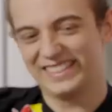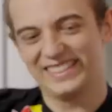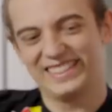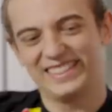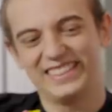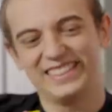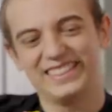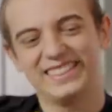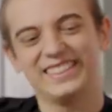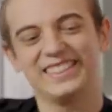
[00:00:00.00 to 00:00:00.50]

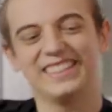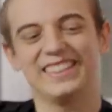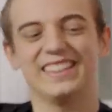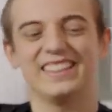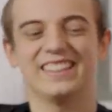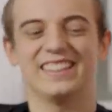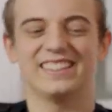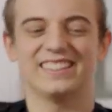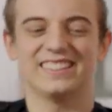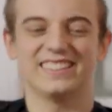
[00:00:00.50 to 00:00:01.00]

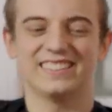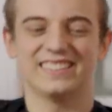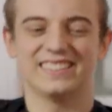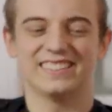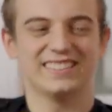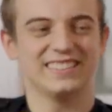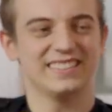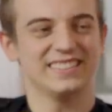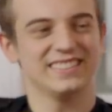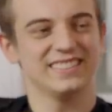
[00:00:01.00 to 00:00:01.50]

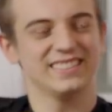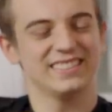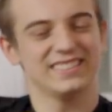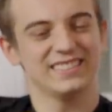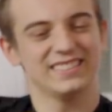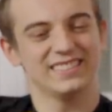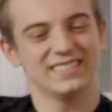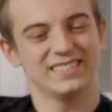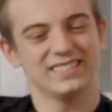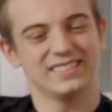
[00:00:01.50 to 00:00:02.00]

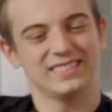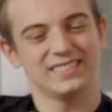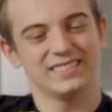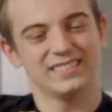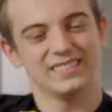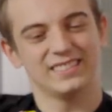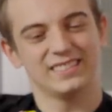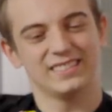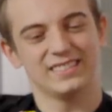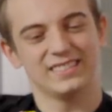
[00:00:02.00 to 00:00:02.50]

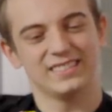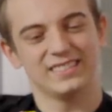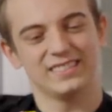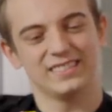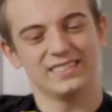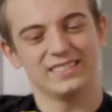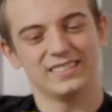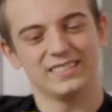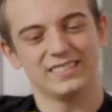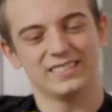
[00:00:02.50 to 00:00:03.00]

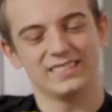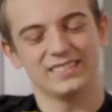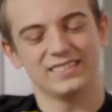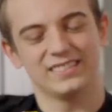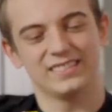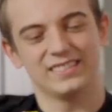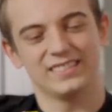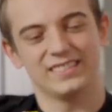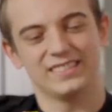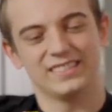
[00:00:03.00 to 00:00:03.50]

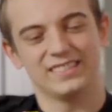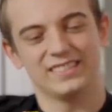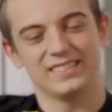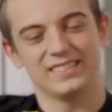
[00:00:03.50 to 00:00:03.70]
No words are spoken by the person on screen.